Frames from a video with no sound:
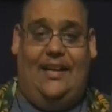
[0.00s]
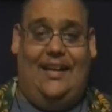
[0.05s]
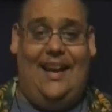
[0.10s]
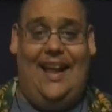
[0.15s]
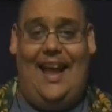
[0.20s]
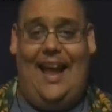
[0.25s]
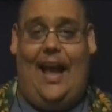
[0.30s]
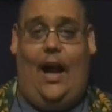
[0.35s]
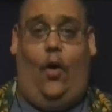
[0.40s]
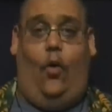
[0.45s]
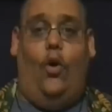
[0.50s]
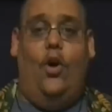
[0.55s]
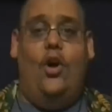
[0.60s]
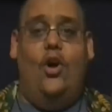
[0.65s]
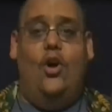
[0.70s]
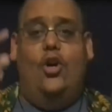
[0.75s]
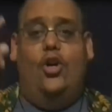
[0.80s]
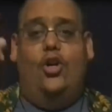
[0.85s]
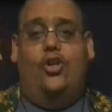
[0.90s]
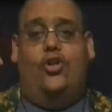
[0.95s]
Now,
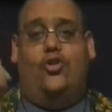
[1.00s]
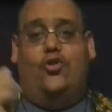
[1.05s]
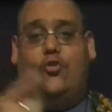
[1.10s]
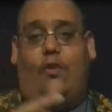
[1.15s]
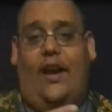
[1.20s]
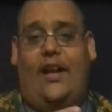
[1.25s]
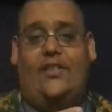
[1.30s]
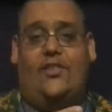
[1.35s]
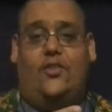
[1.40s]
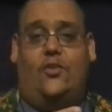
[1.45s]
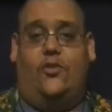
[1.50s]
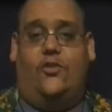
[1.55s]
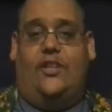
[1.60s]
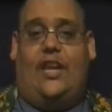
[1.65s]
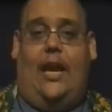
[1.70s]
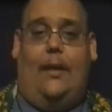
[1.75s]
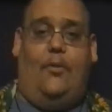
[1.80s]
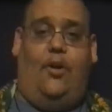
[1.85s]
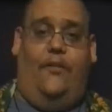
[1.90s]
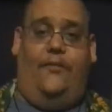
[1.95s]
Trancers
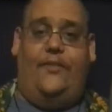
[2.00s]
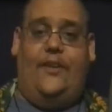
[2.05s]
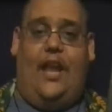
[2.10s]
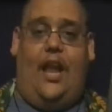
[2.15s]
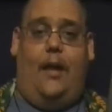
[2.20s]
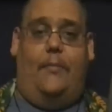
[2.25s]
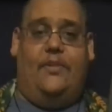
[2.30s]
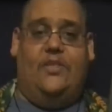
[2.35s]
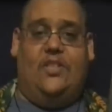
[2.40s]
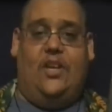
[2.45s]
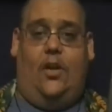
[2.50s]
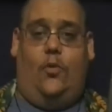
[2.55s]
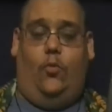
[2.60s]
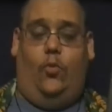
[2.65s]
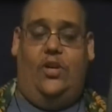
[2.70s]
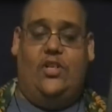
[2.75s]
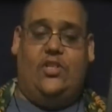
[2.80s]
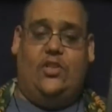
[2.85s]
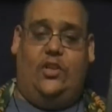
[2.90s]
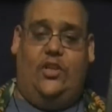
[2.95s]
came off the Amazon
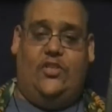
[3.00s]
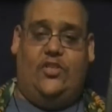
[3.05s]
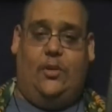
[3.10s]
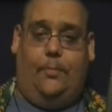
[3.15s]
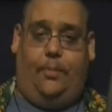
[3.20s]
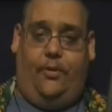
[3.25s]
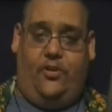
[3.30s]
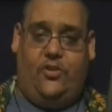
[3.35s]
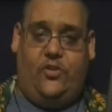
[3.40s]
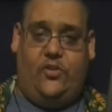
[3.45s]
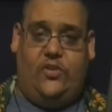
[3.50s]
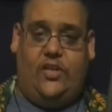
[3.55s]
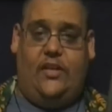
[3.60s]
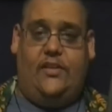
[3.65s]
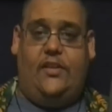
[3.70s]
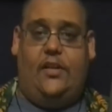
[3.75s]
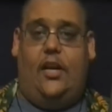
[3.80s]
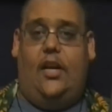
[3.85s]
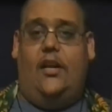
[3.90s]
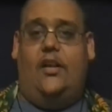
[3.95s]
wish list. The person who
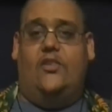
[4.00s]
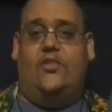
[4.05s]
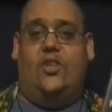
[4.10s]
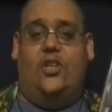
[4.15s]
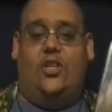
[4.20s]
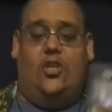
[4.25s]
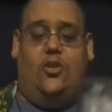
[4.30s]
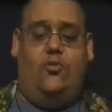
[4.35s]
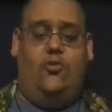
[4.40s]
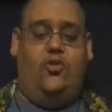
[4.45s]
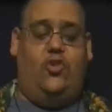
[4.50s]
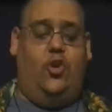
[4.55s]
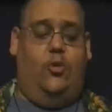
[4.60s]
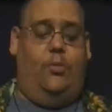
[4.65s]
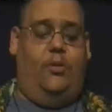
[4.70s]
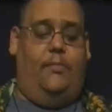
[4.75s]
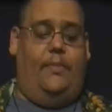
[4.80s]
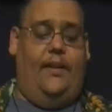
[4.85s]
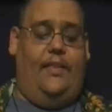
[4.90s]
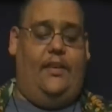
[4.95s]
sent it in is a
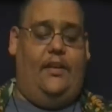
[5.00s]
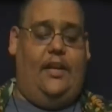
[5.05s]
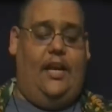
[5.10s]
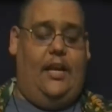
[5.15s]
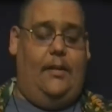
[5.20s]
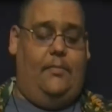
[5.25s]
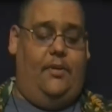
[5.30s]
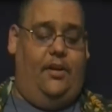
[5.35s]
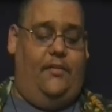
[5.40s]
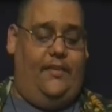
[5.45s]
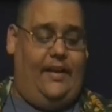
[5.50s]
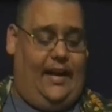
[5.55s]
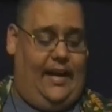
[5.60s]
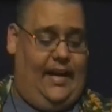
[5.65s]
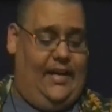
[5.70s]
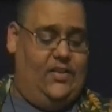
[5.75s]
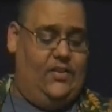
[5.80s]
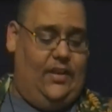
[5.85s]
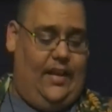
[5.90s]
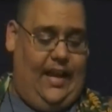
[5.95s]
YouTuber by the name of, and I
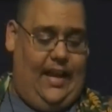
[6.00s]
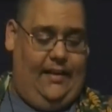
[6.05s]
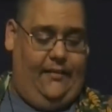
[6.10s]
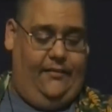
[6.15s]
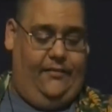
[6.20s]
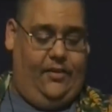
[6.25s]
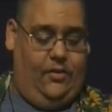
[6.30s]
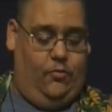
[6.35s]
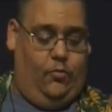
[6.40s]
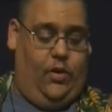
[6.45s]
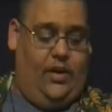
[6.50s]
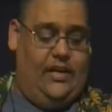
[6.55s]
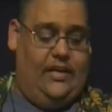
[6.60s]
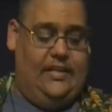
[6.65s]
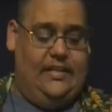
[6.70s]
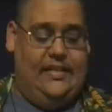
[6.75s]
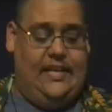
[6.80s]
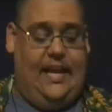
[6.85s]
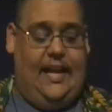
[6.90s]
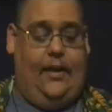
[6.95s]
actually have it
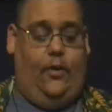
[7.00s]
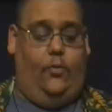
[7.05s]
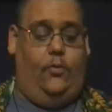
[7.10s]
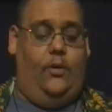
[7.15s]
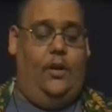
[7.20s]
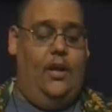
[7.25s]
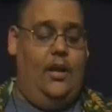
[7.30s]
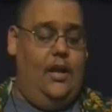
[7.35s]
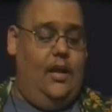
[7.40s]
written down.